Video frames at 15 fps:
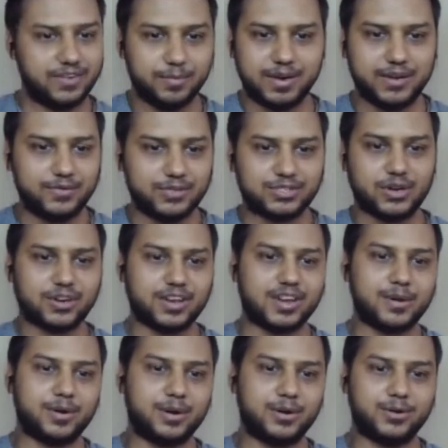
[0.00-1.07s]
everybody was talking
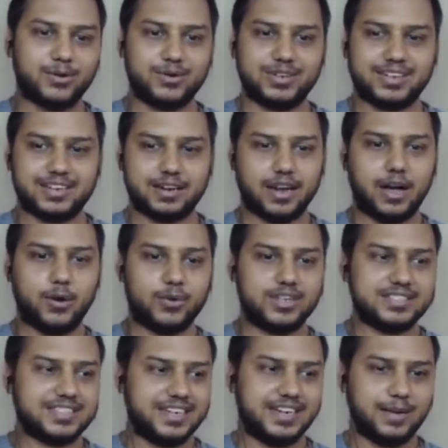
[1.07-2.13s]
about cloud
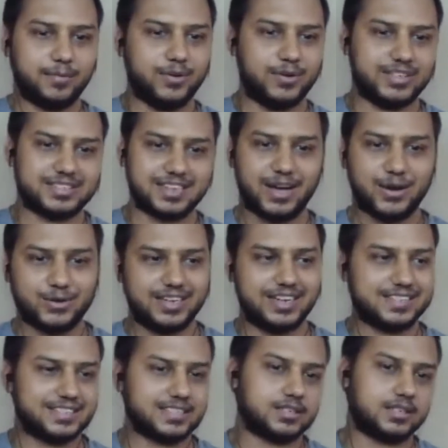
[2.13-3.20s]
it's aws cloud
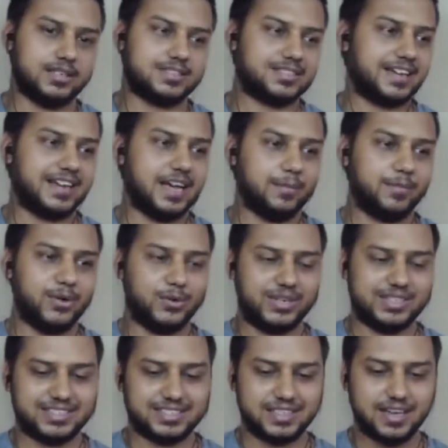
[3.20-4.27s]
it's, it's
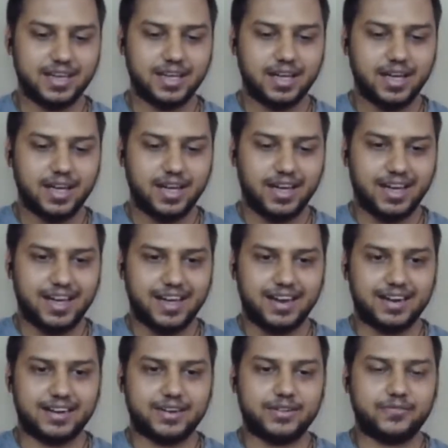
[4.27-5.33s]
aws
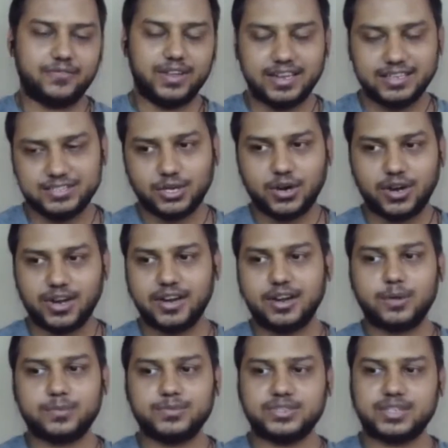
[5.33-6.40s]
and when i joined
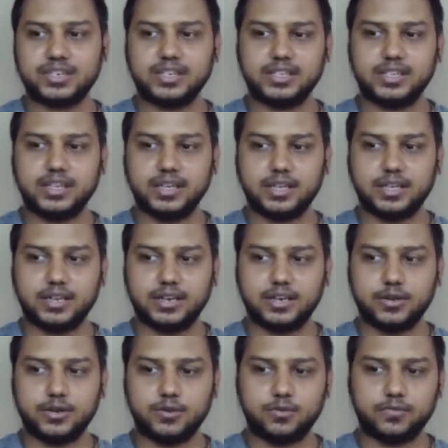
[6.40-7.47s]
opstree then
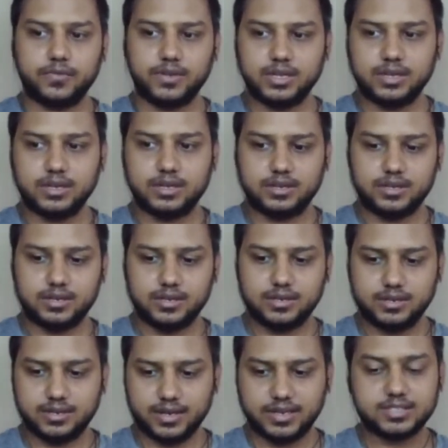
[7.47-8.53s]
you know
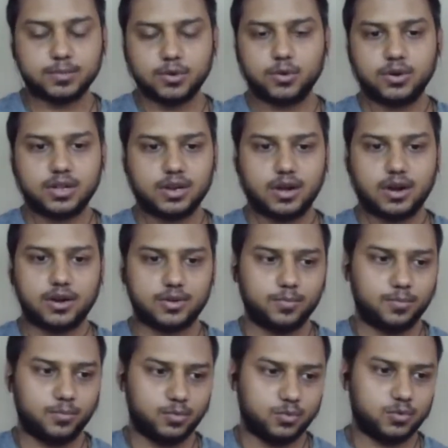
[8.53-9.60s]
we explored a lot
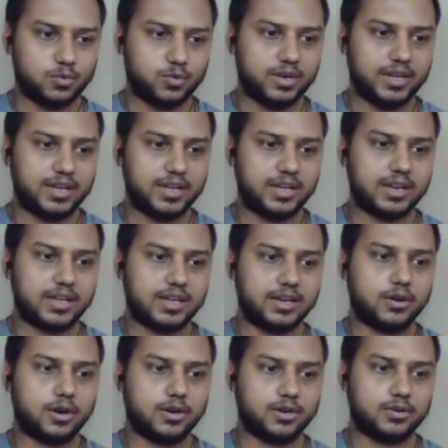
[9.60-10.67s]
more here i
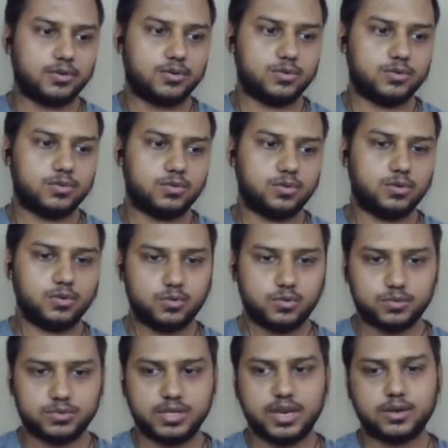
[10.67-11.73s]
got to
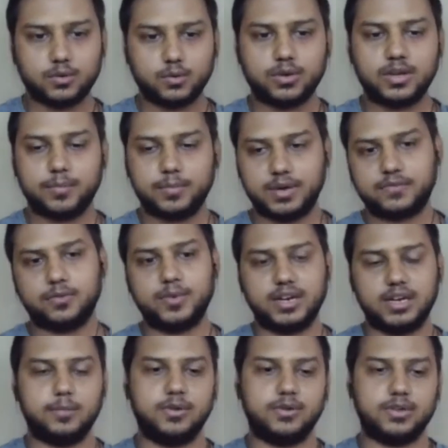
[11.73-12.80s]
know that okay apart from
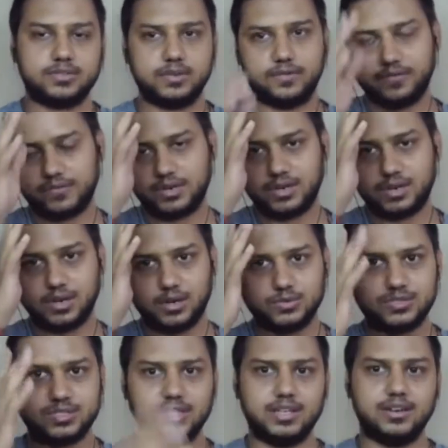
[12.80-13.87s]
aws we have different
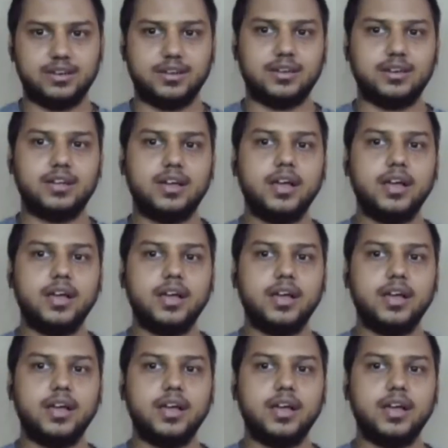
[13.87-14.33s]
clouds then